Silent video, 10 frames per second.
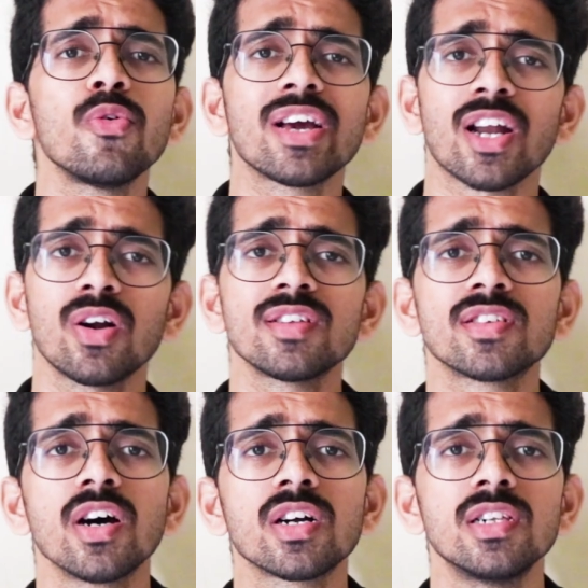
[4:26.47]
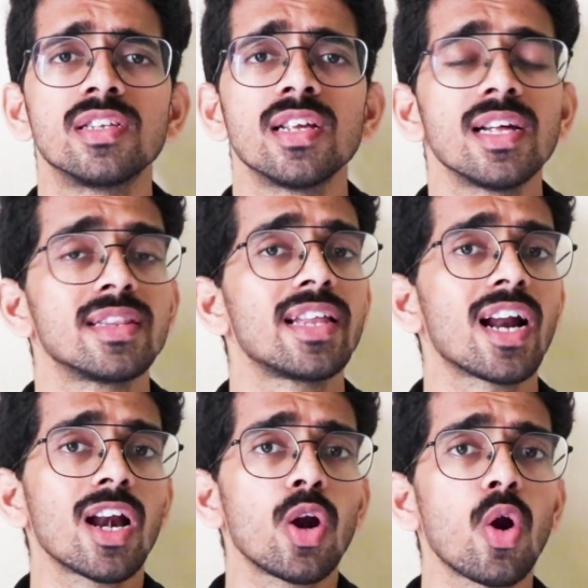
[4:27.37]
moving around in circles.
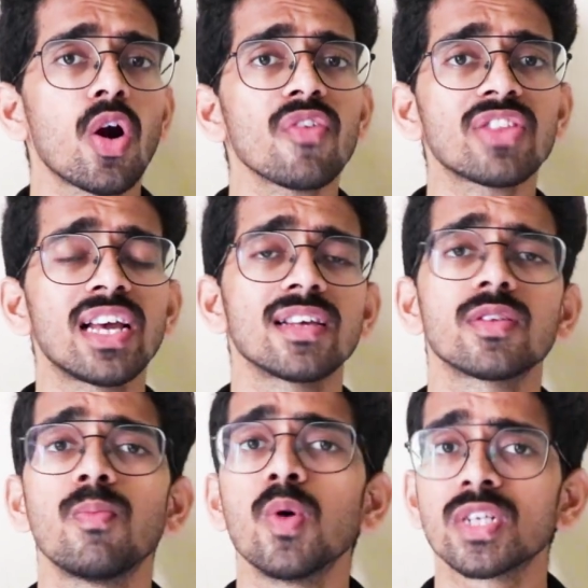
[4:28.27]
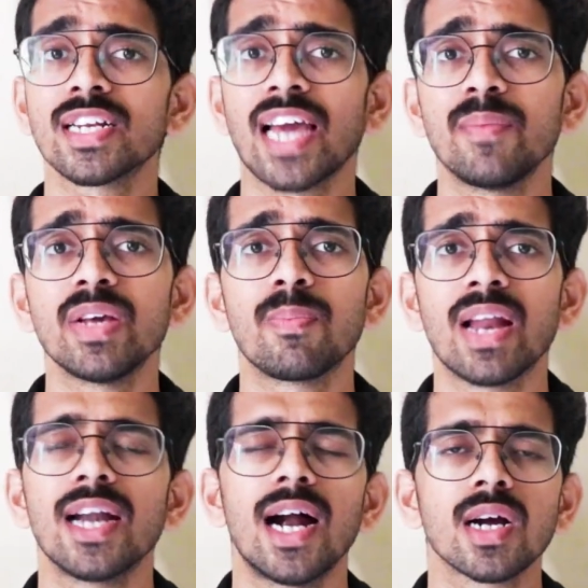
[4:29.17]
There are a lot of things motion can be
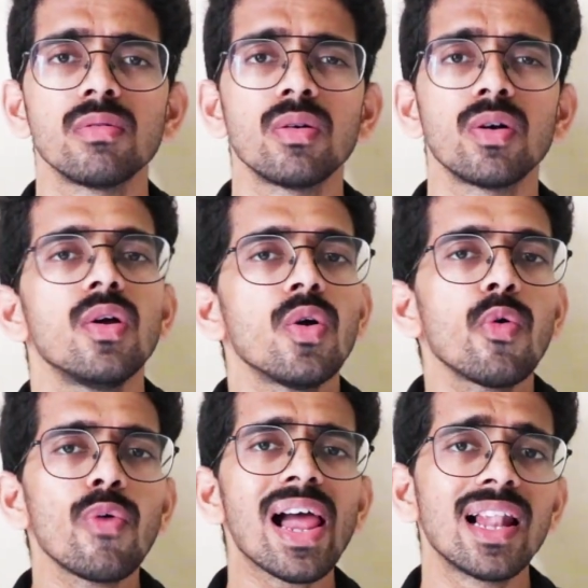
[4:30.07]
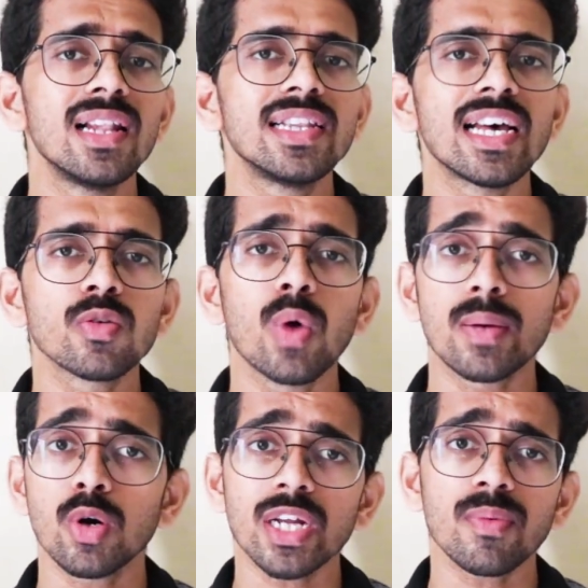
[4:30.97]
applied to. Well, there's
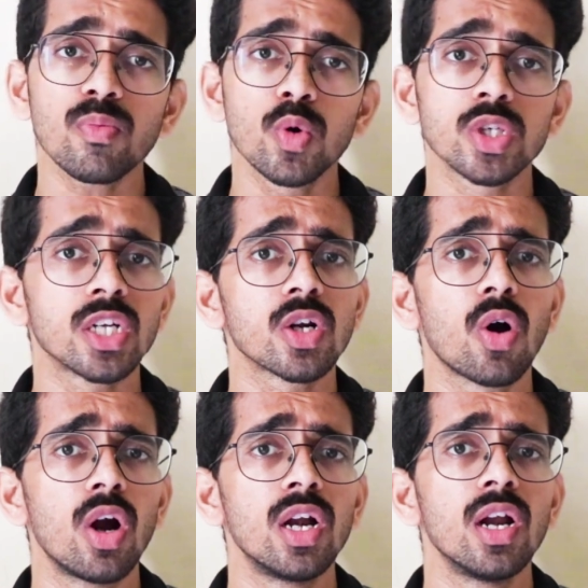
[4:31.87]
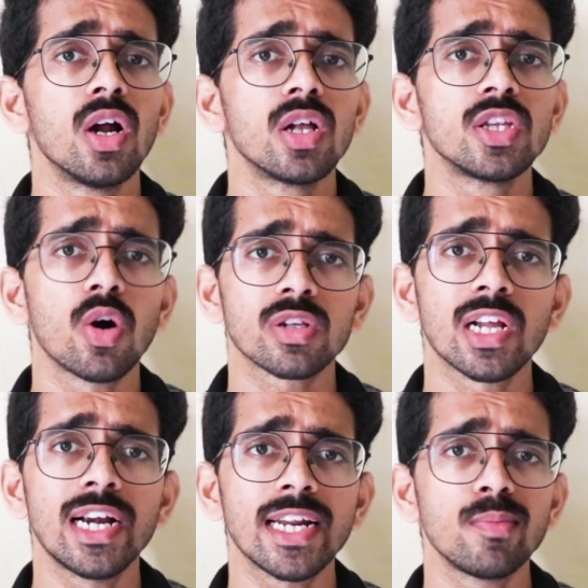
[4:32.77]
one more type of motion called the
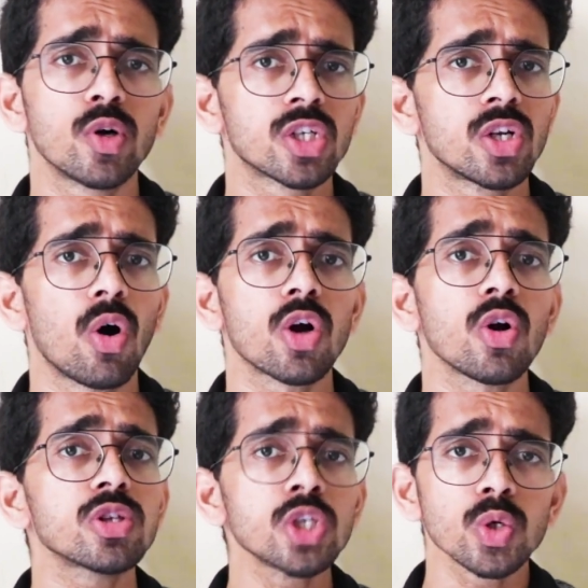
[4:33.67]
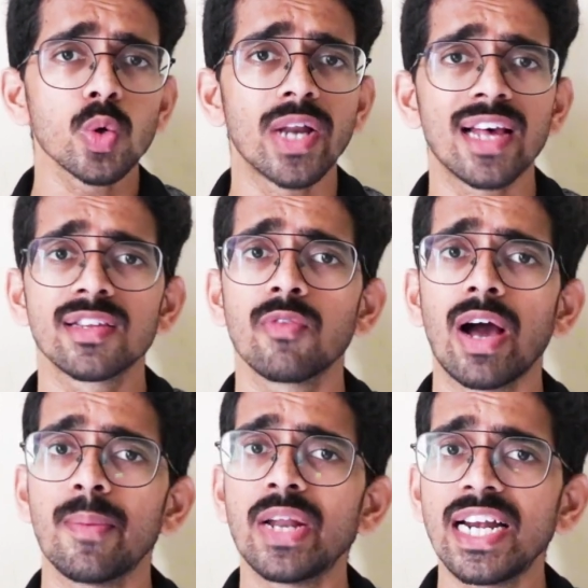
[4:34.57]
oscillatory motion or also known as the
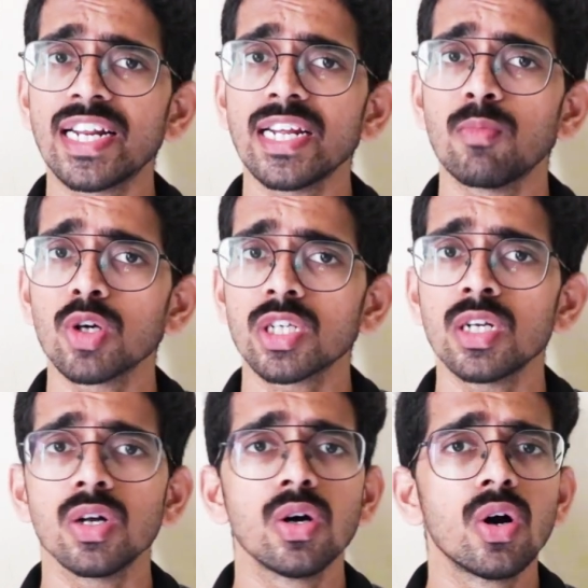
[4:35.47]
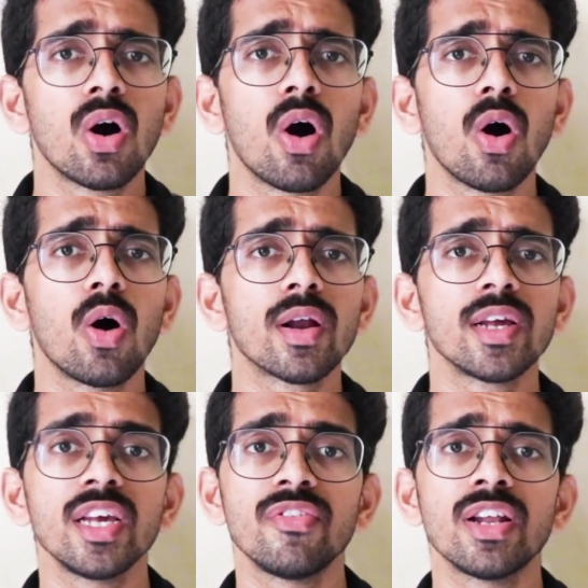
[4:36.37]
vibratory motion
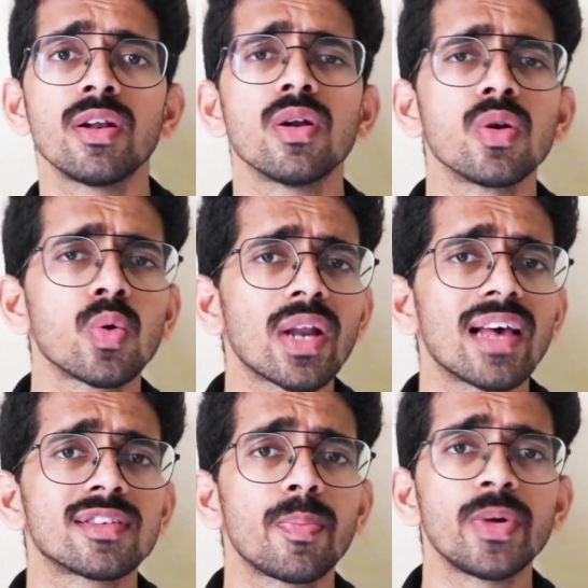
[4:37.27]
or even known as the